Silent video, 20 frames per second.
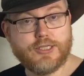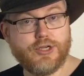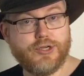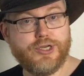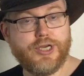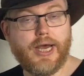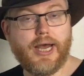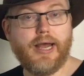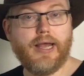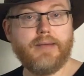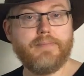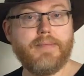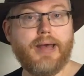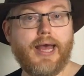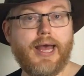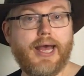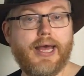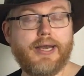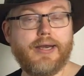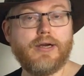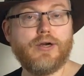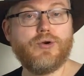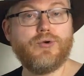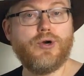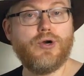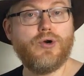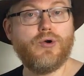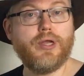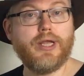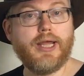a young man
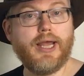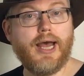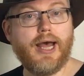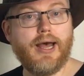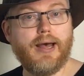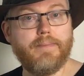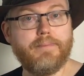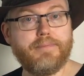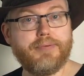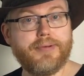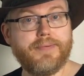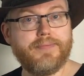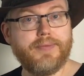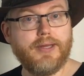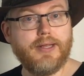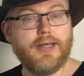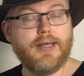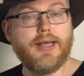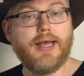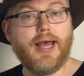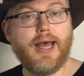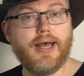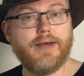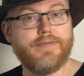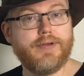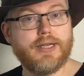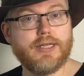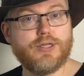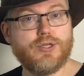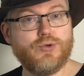growing up,
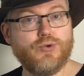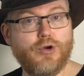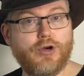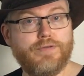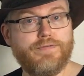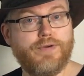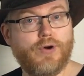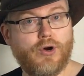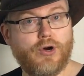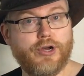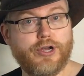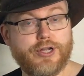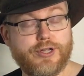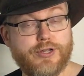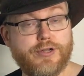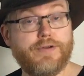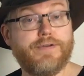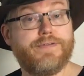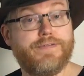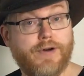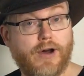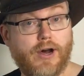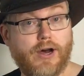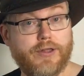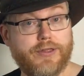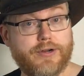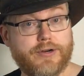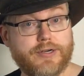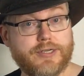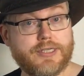having to avoid
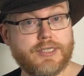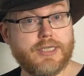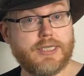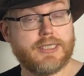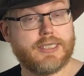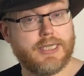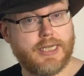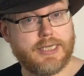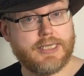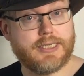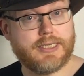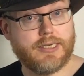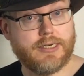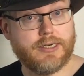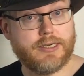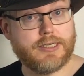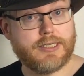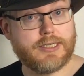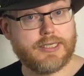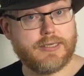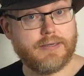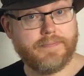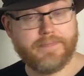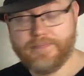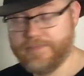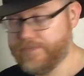father's sisters.